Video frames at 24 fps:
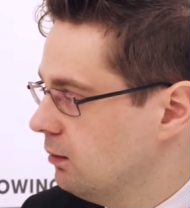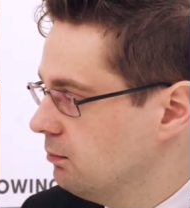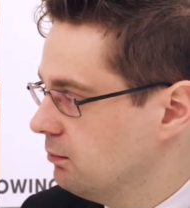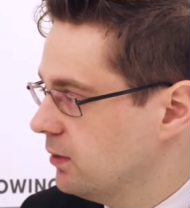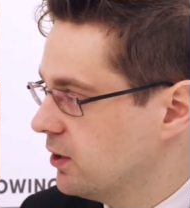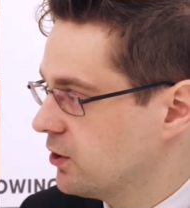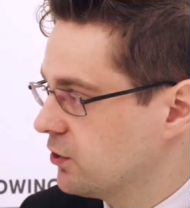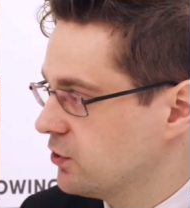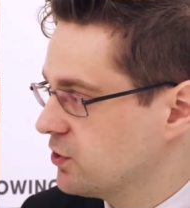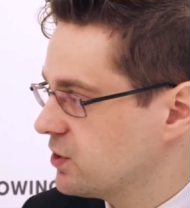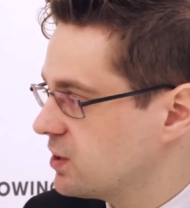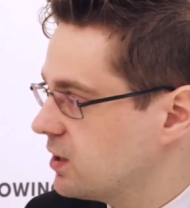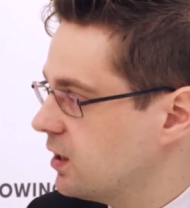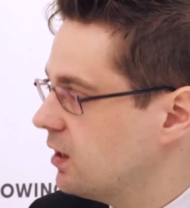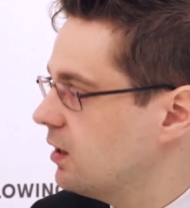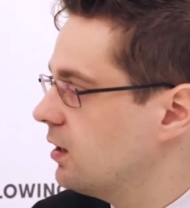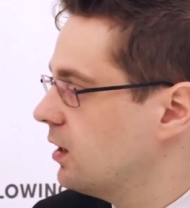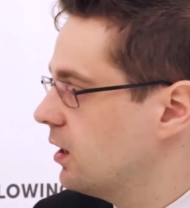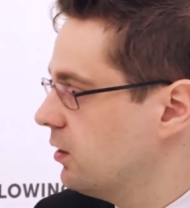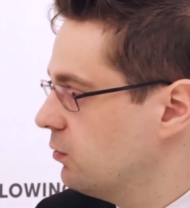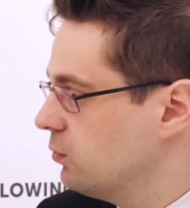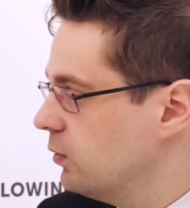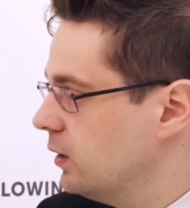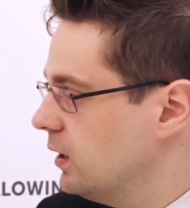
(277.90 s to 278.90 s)
because there
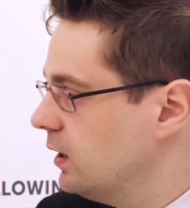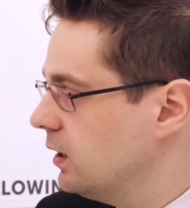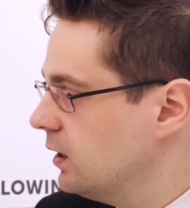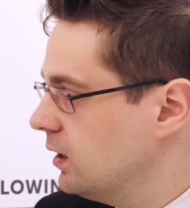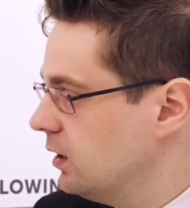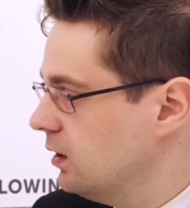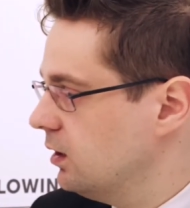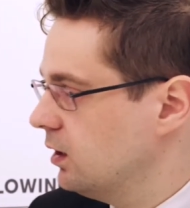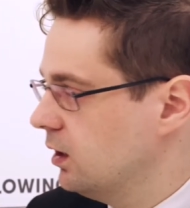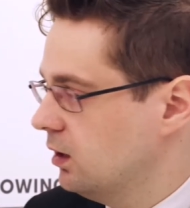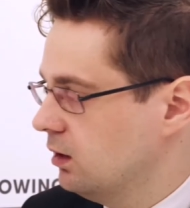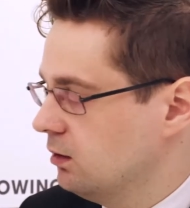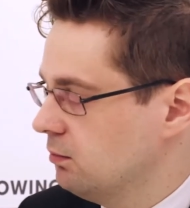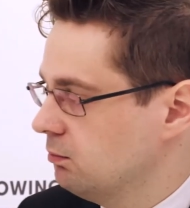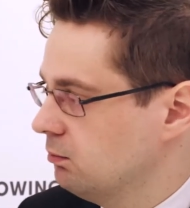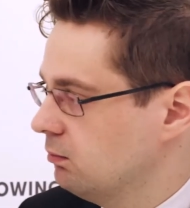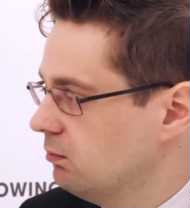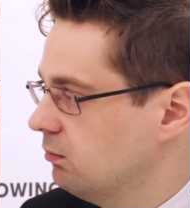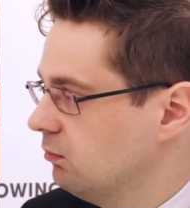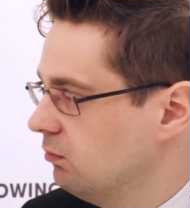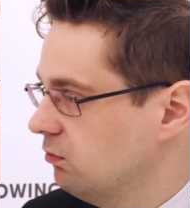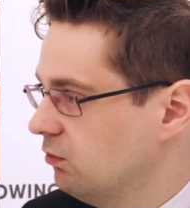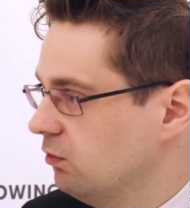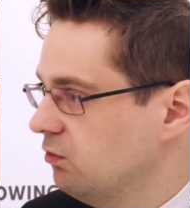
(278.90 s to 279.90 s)
I really
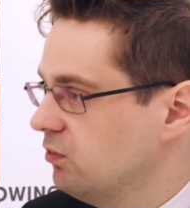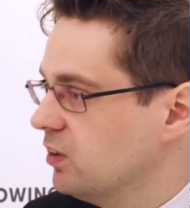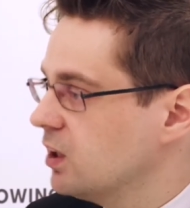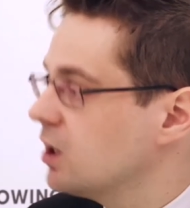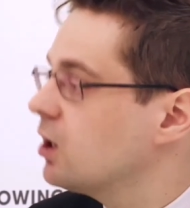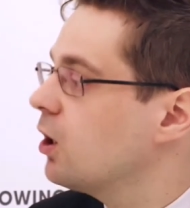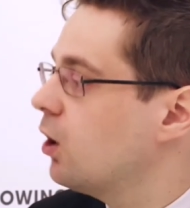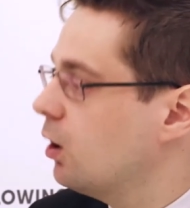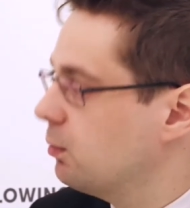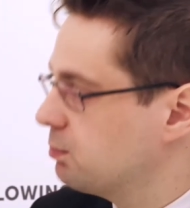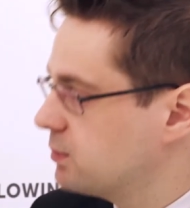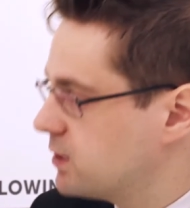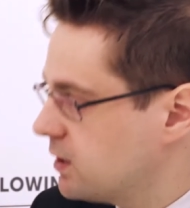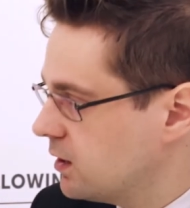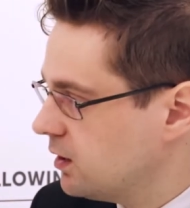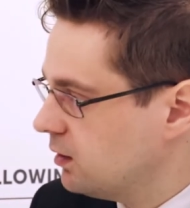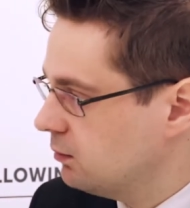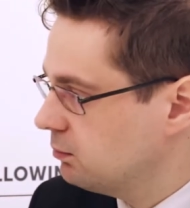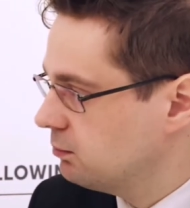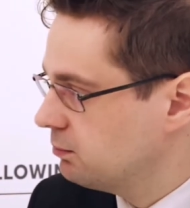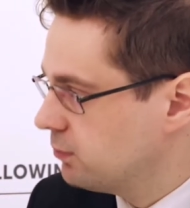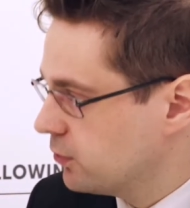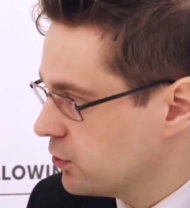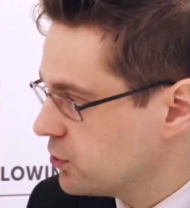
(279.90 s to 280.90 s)
will
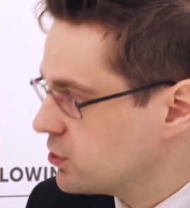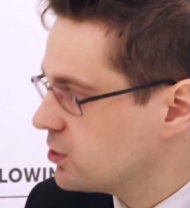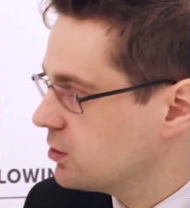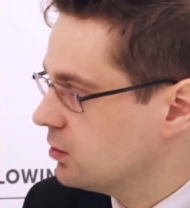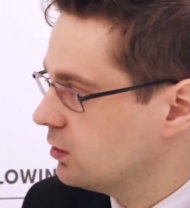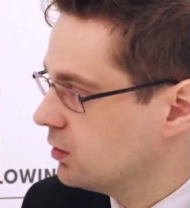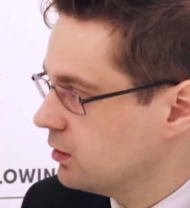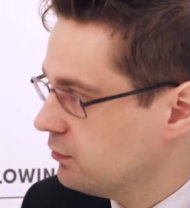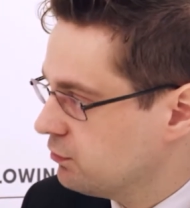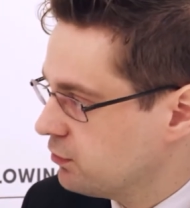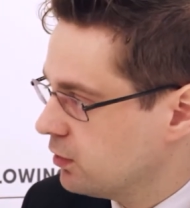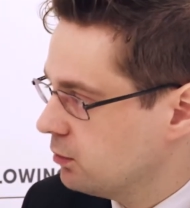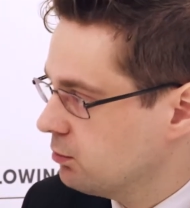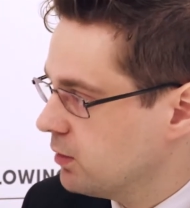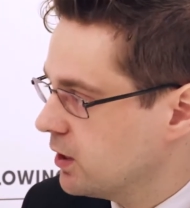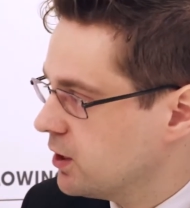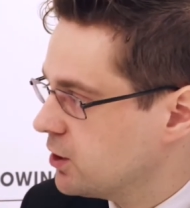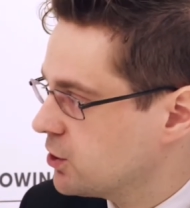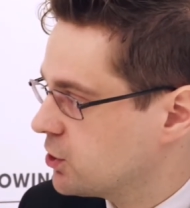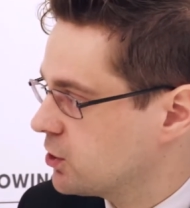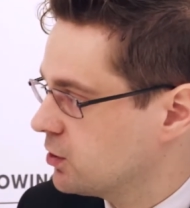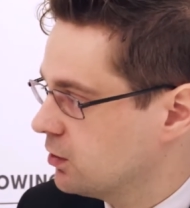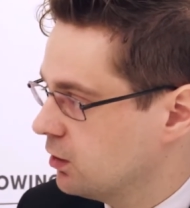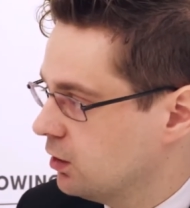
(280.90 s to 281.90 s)
obtain personal
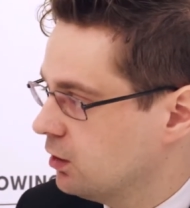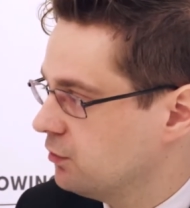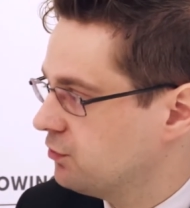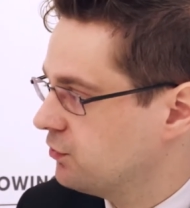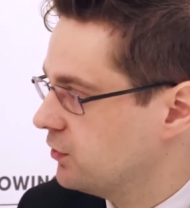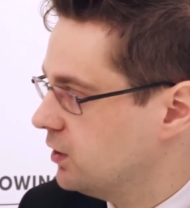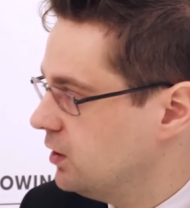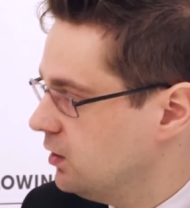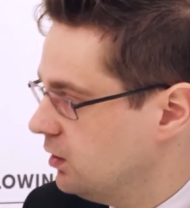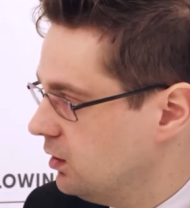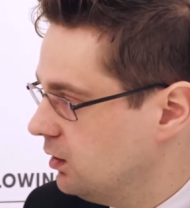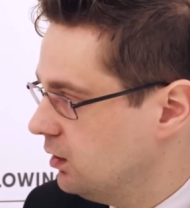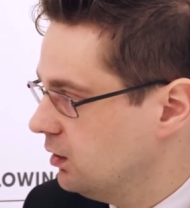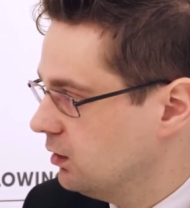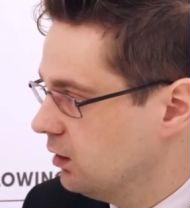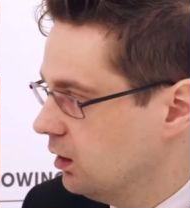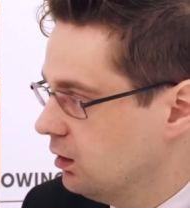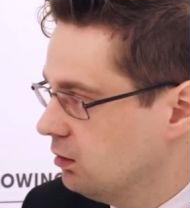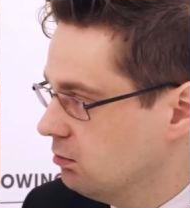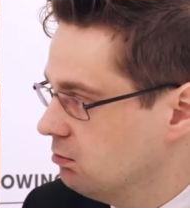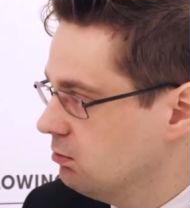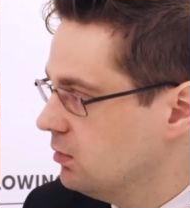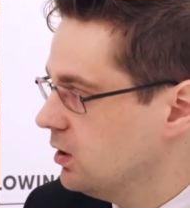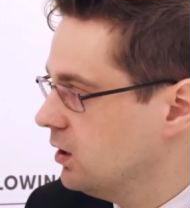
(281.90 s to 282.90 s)
information of the
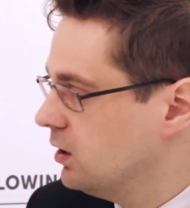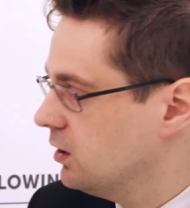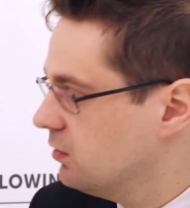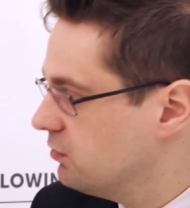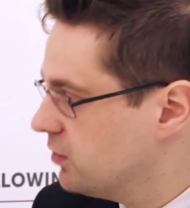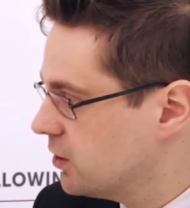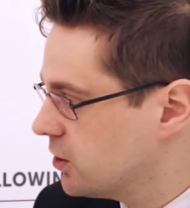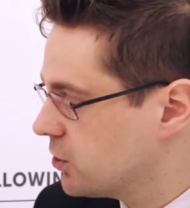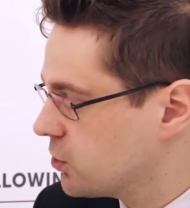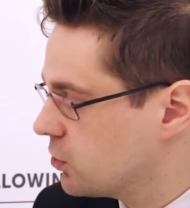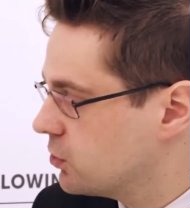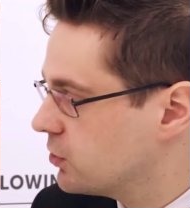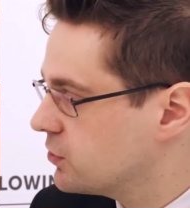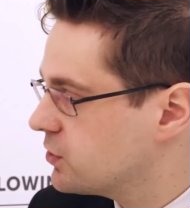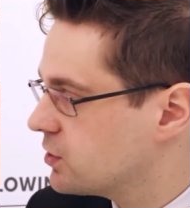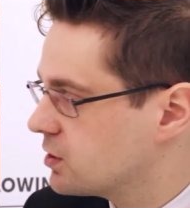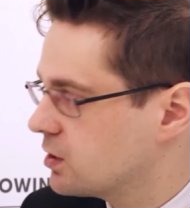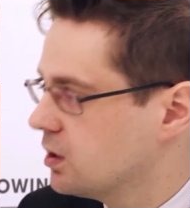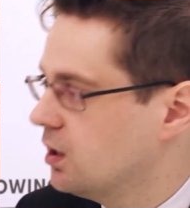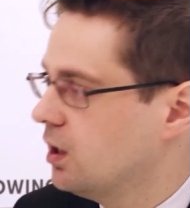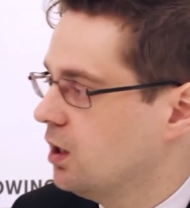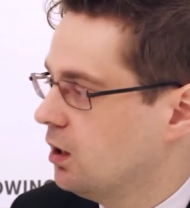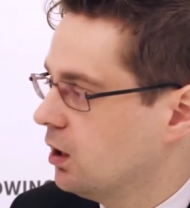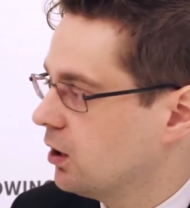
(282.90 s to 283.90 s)
individuals,
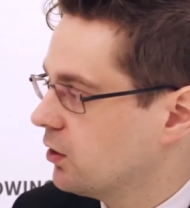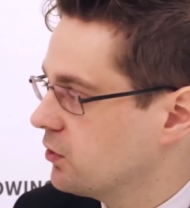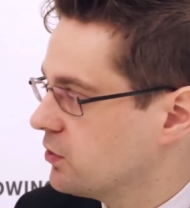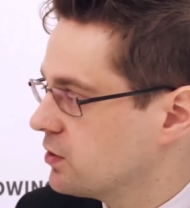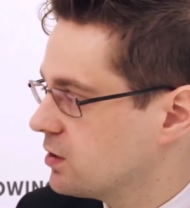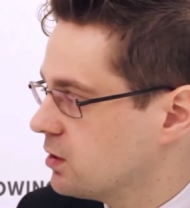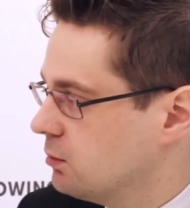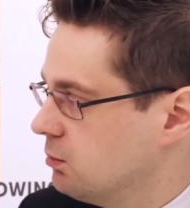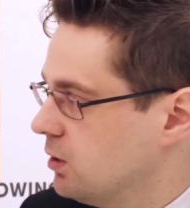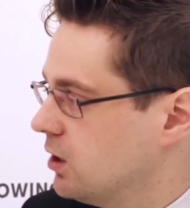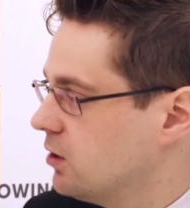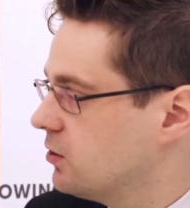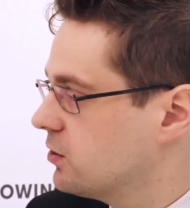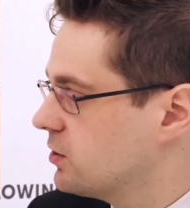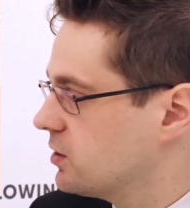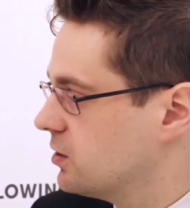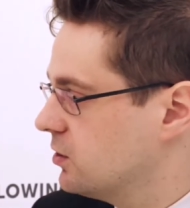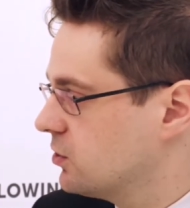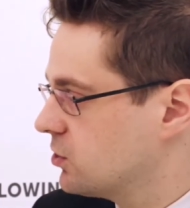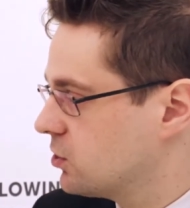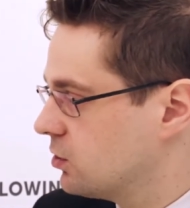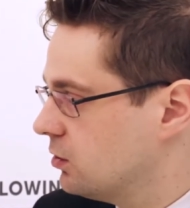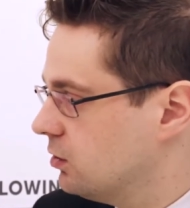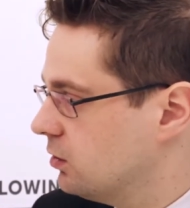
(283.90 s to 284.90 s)
because the meter is
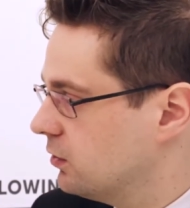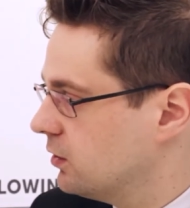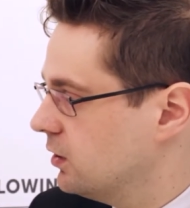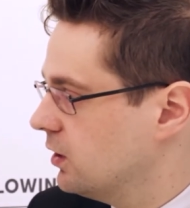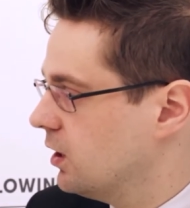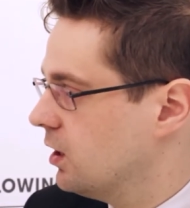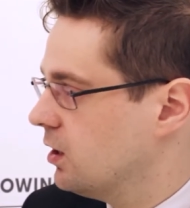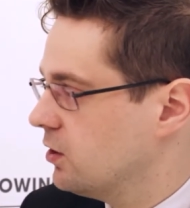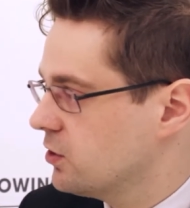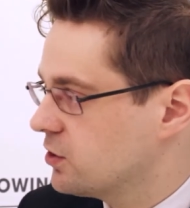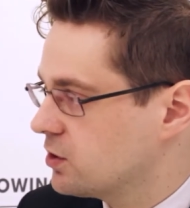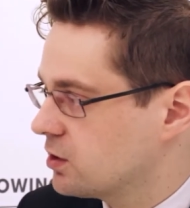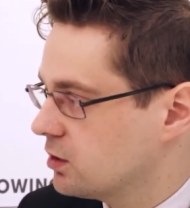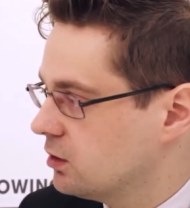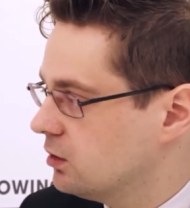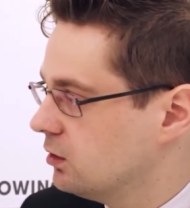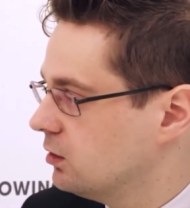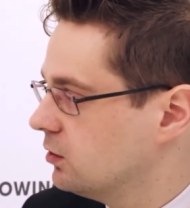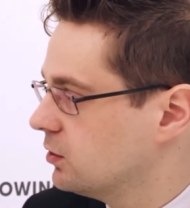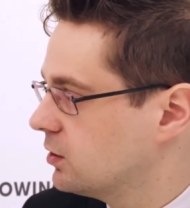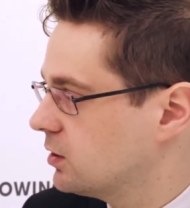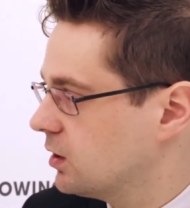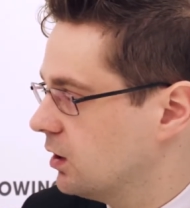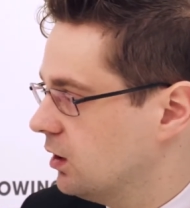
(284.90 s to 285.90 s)
installed in the
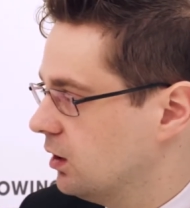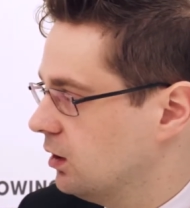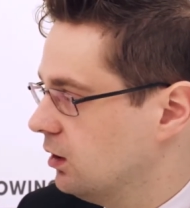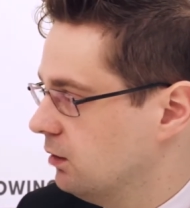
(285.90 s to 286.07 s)
household,